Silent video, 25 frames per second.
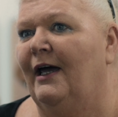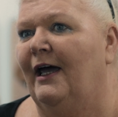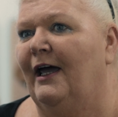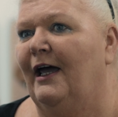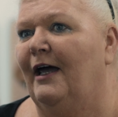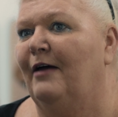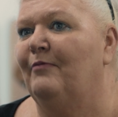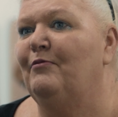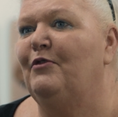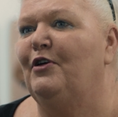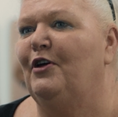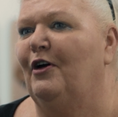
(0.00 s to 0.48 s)

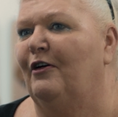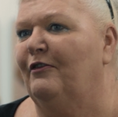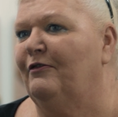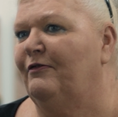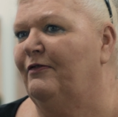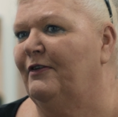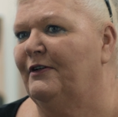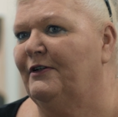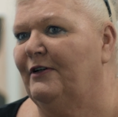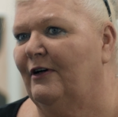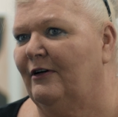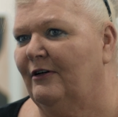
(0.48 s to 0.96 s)
young
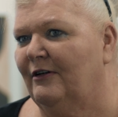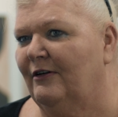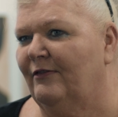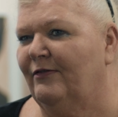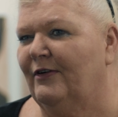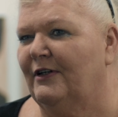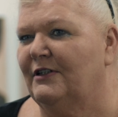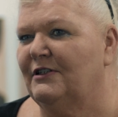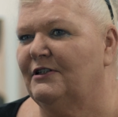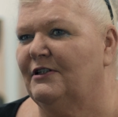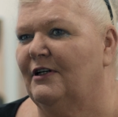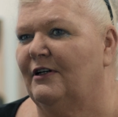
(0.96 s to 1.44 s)

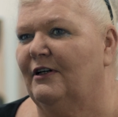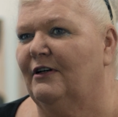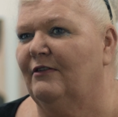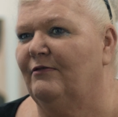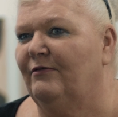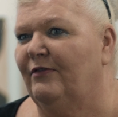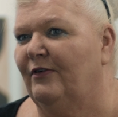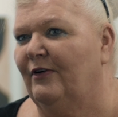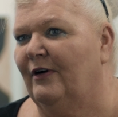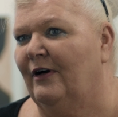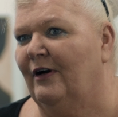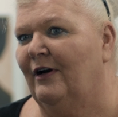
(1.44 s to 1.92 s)
photographers looking
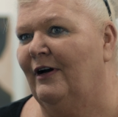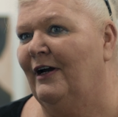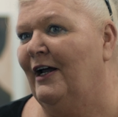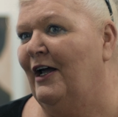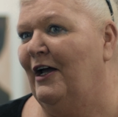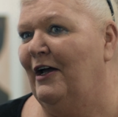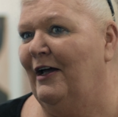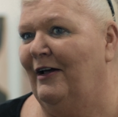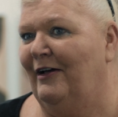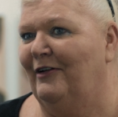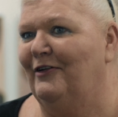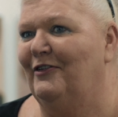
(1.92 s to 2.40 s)
for
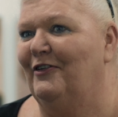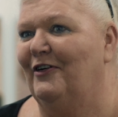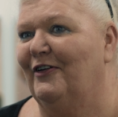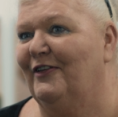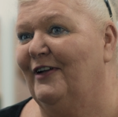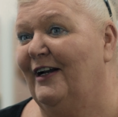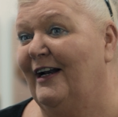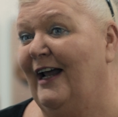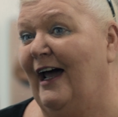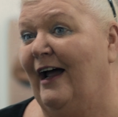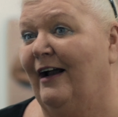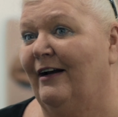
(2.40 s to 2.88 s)

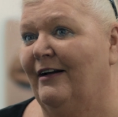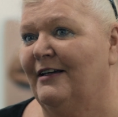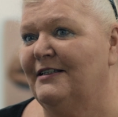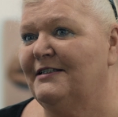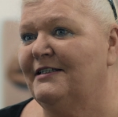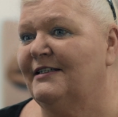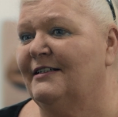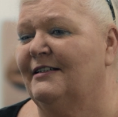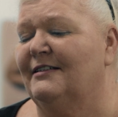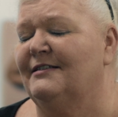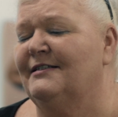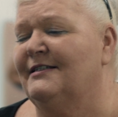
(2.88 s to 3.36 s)
Northern
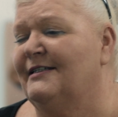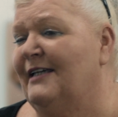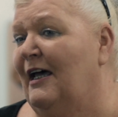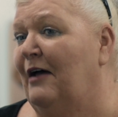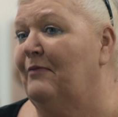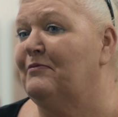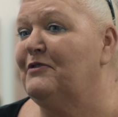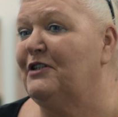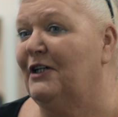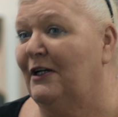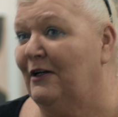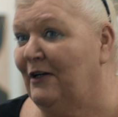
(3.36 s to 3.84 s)
Ireland's
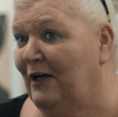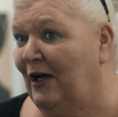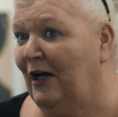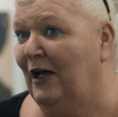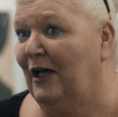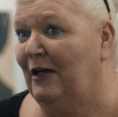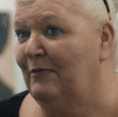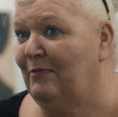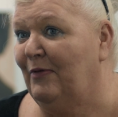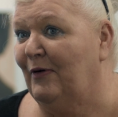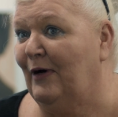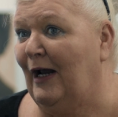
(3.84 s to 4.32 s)
conceptual
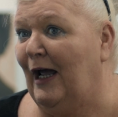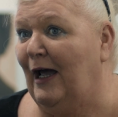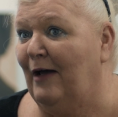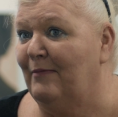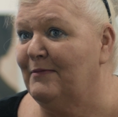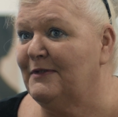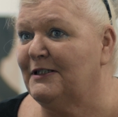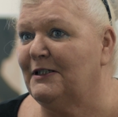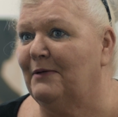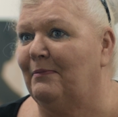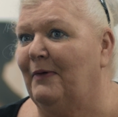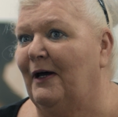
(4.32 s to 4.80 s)
cow,
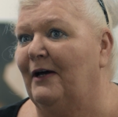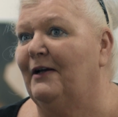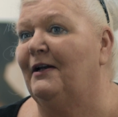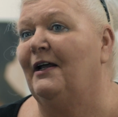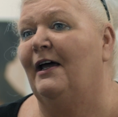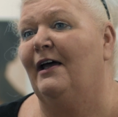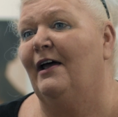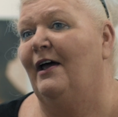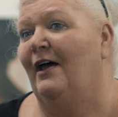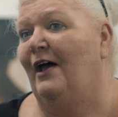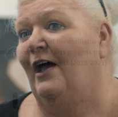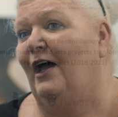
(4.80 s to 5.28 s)
perhaps, about
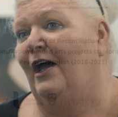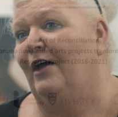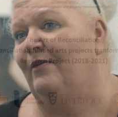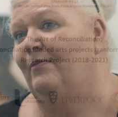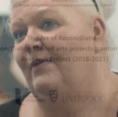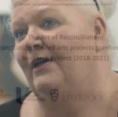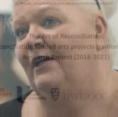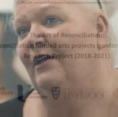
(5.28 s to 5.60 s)
how we